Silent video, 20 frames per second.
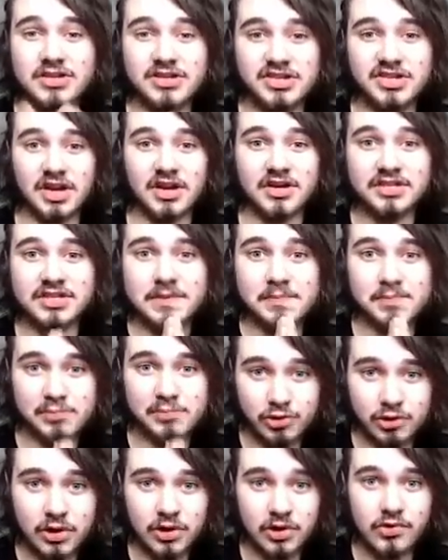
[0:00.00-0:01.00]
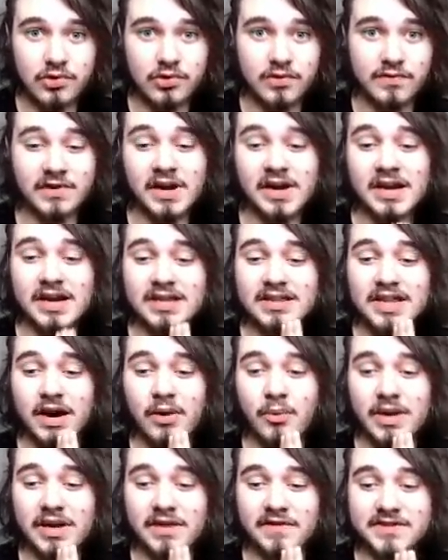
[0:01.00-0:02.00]
does prove
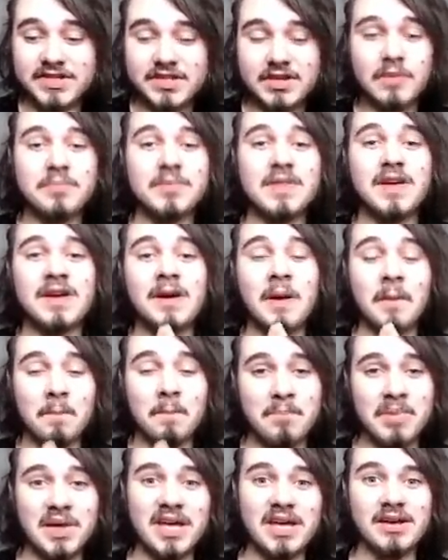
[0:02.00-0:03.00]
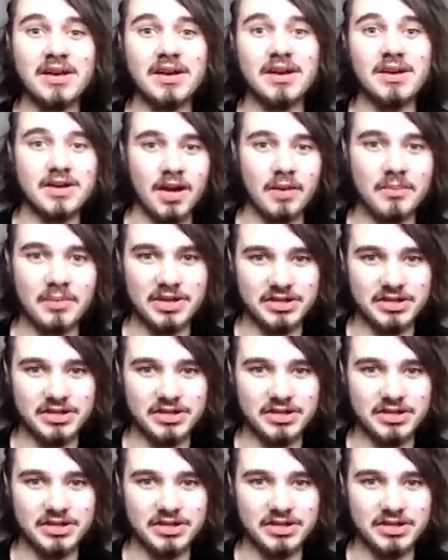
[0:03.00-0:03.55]
that we have something big coming